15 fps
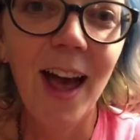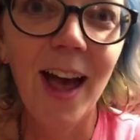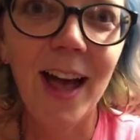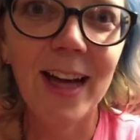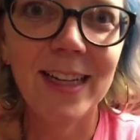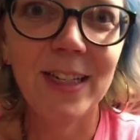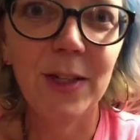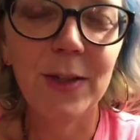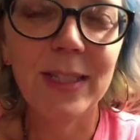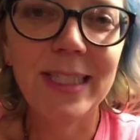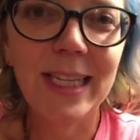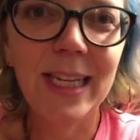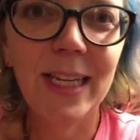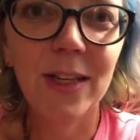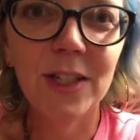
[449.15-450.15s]

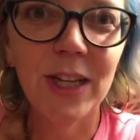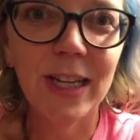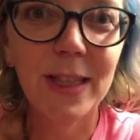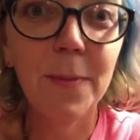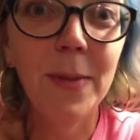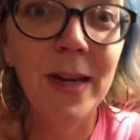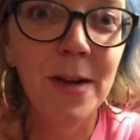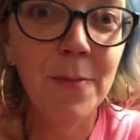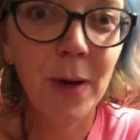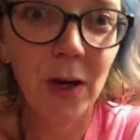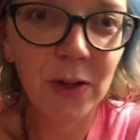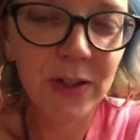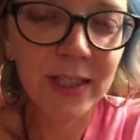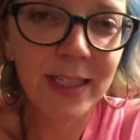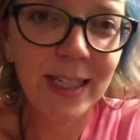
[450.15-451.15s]
Check the pinned
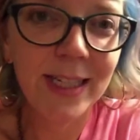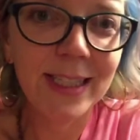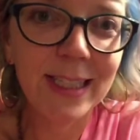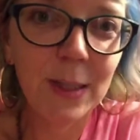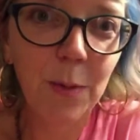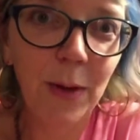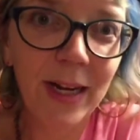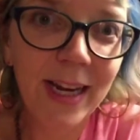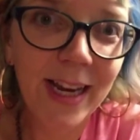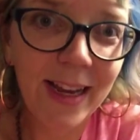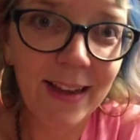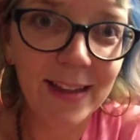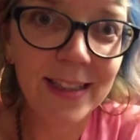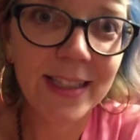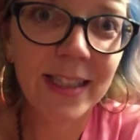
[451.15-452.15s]
post, see what it
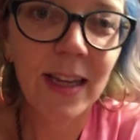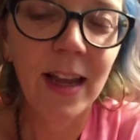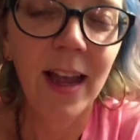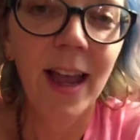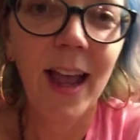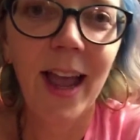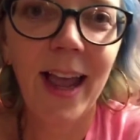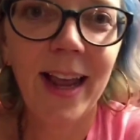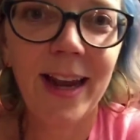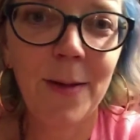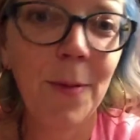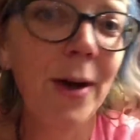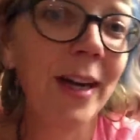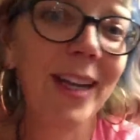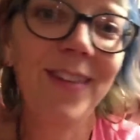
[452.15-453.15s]
is, and
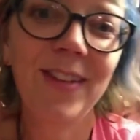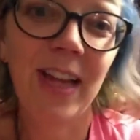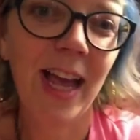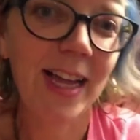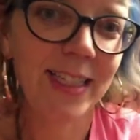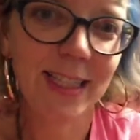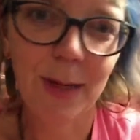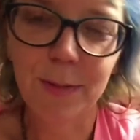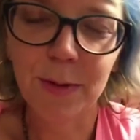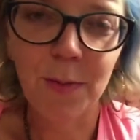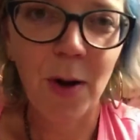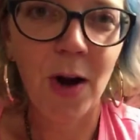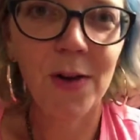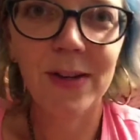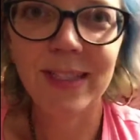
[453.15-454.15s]
I'm already giving you a heads up,
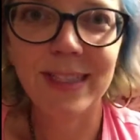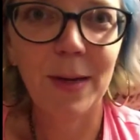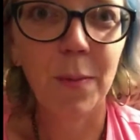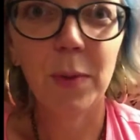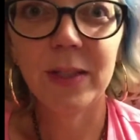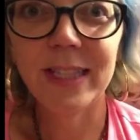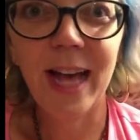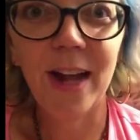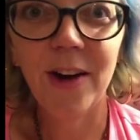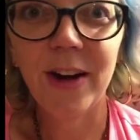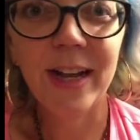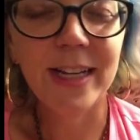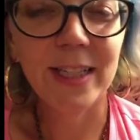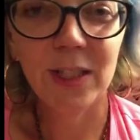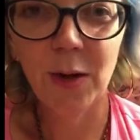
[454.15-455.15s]
tomorrow is Sample
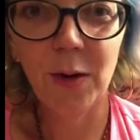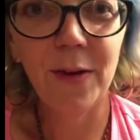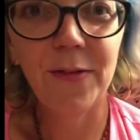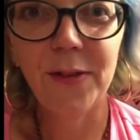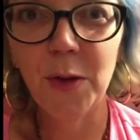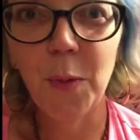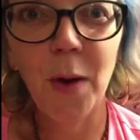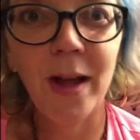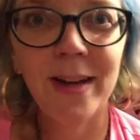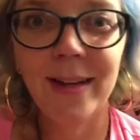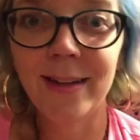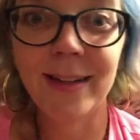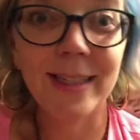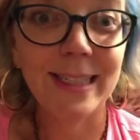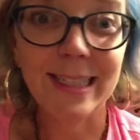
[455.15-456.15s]
Saturday. So if you want
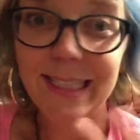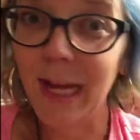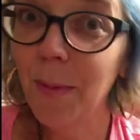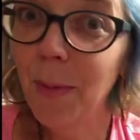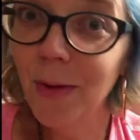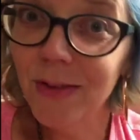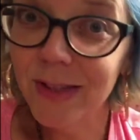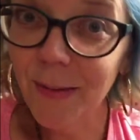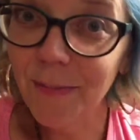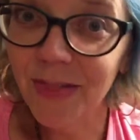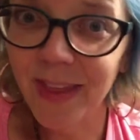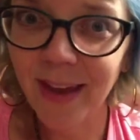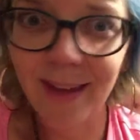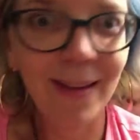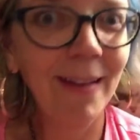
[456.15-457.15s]
to sample
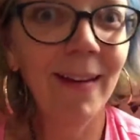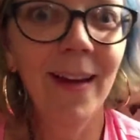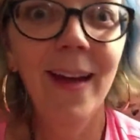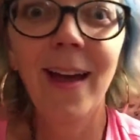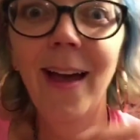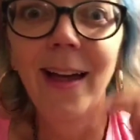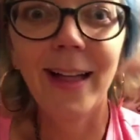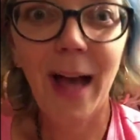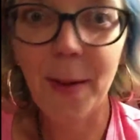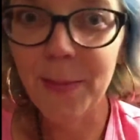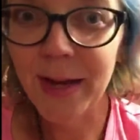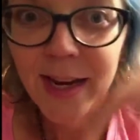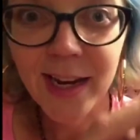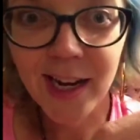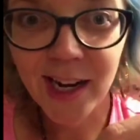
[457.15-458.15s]
something,
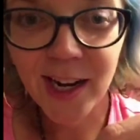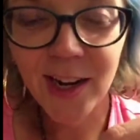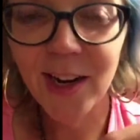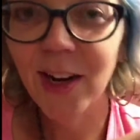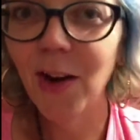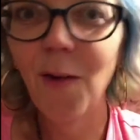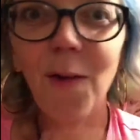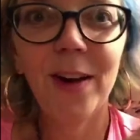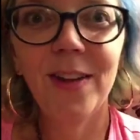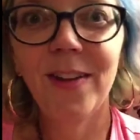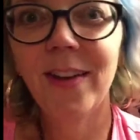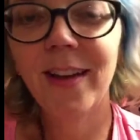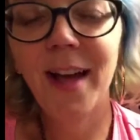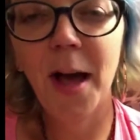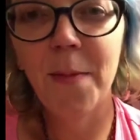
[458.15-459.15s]
comment here, or you
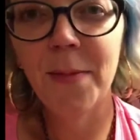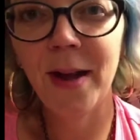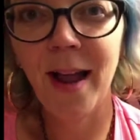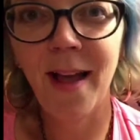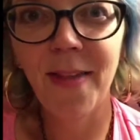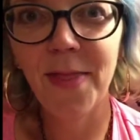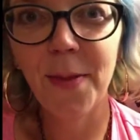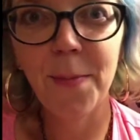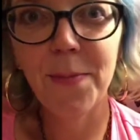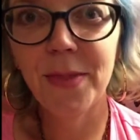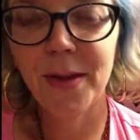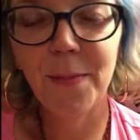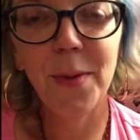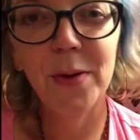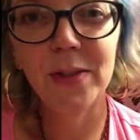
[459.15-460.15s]
can comment on
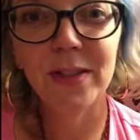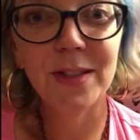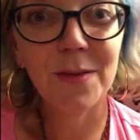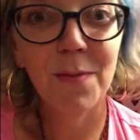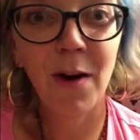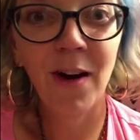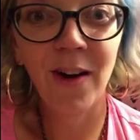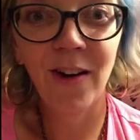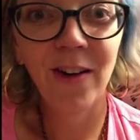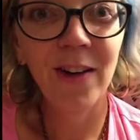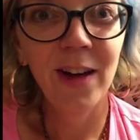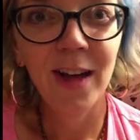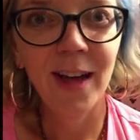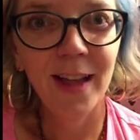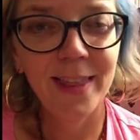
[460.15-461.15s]
the post tomorrow
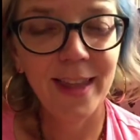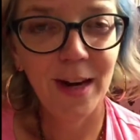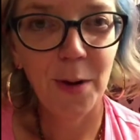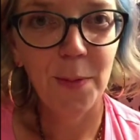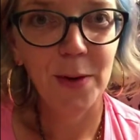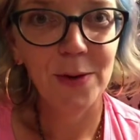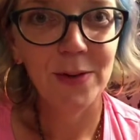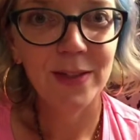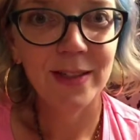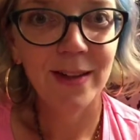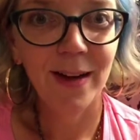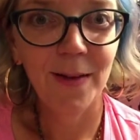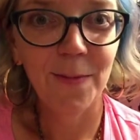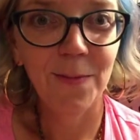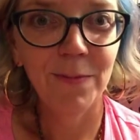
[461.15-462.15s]
that I'll post
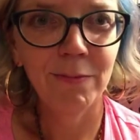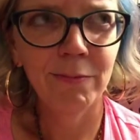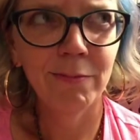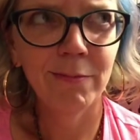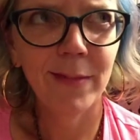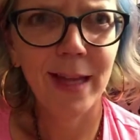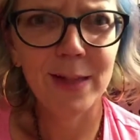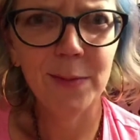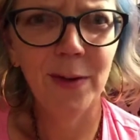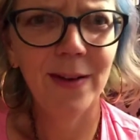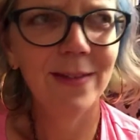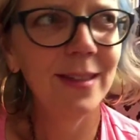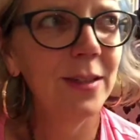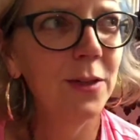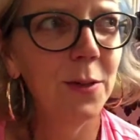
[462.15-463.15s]
as
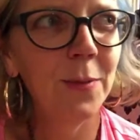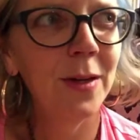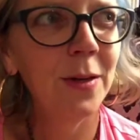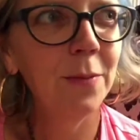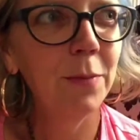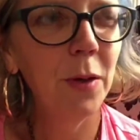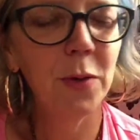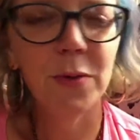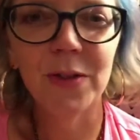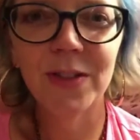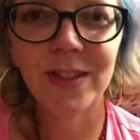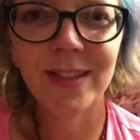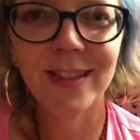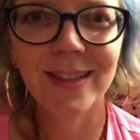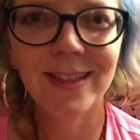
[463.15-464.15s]
well. Too many
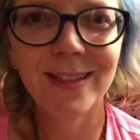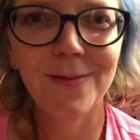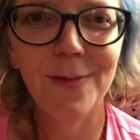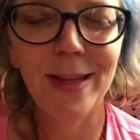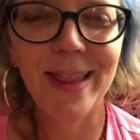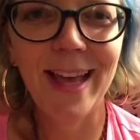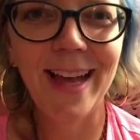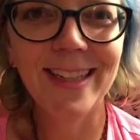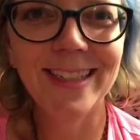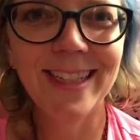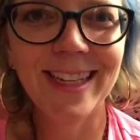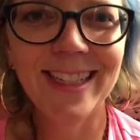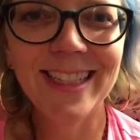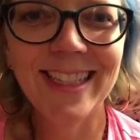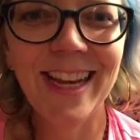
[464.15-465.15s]
posts in that
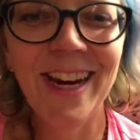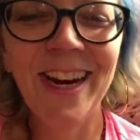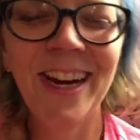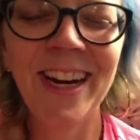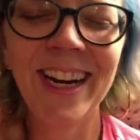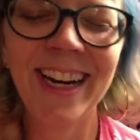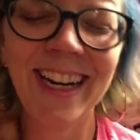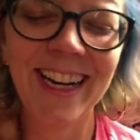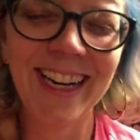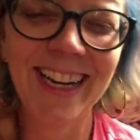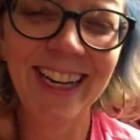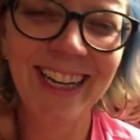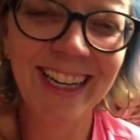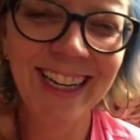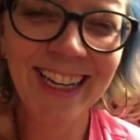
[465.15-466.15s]
sentence there.
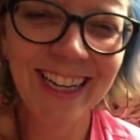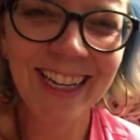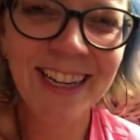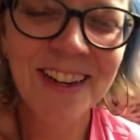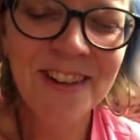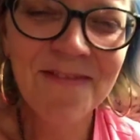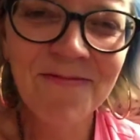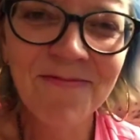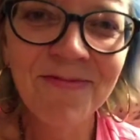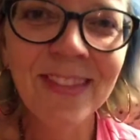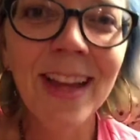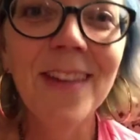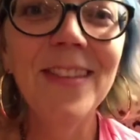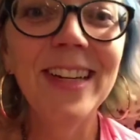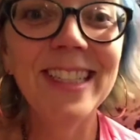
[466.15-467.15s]

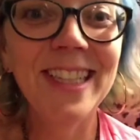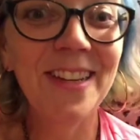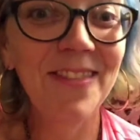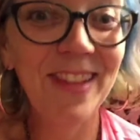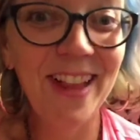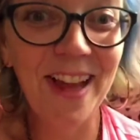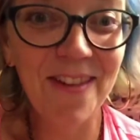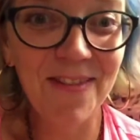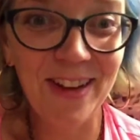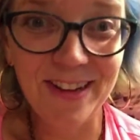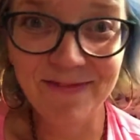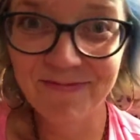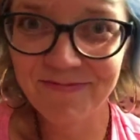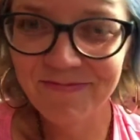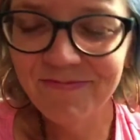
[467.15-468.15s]
But it's going to be a lot of
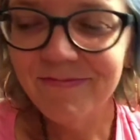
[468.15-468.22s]
fun.